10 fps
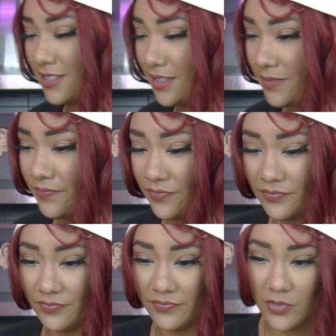
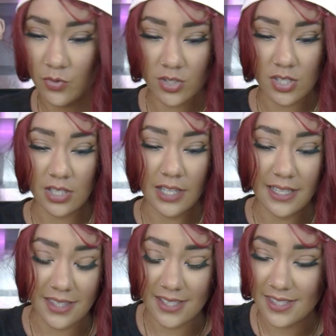we're just gonna
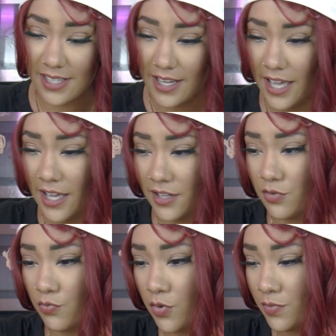let this sit at
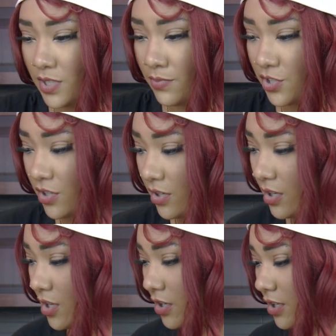room temperature.
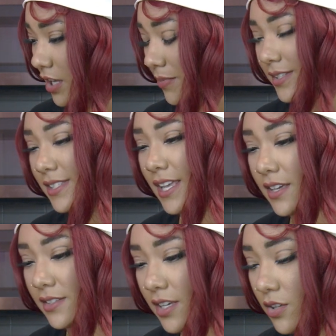Good thing about
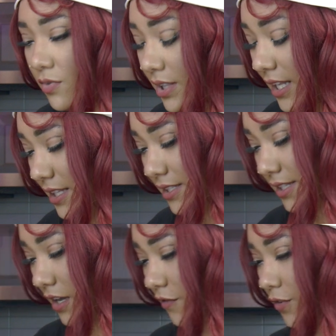steak is like you can let it
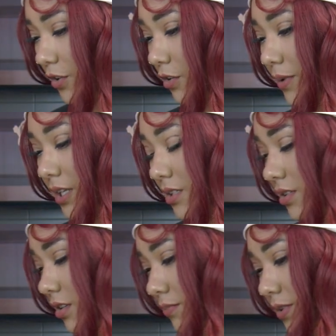sit out for a little bit and it's
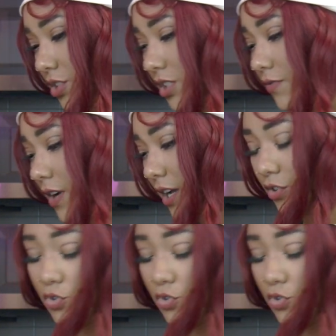gonna be just fine.